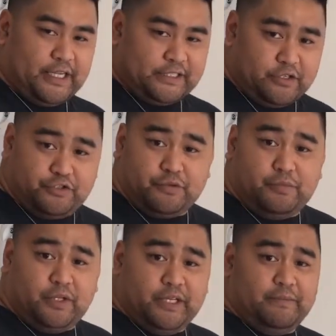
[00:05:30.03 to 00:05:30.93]
like the
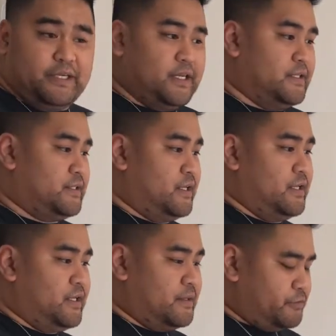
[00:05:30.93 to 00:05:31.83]
NutriBullet because
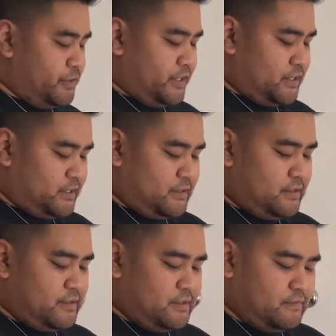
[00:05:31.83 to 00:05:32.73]
it comes with this
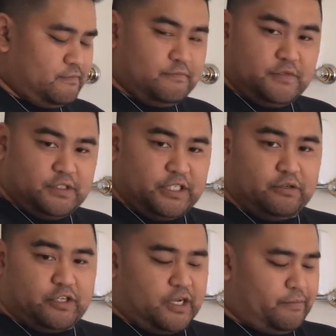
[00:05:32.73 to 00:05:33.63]

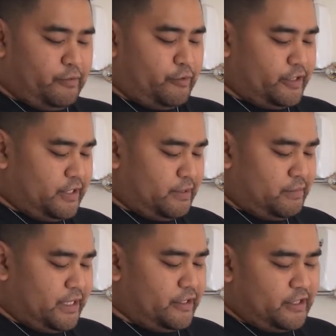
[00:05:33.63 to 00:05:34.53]
single cup with the
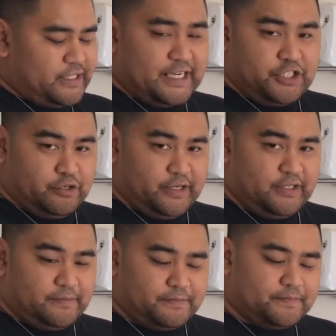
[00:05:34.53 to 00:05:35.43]
blender attached to it.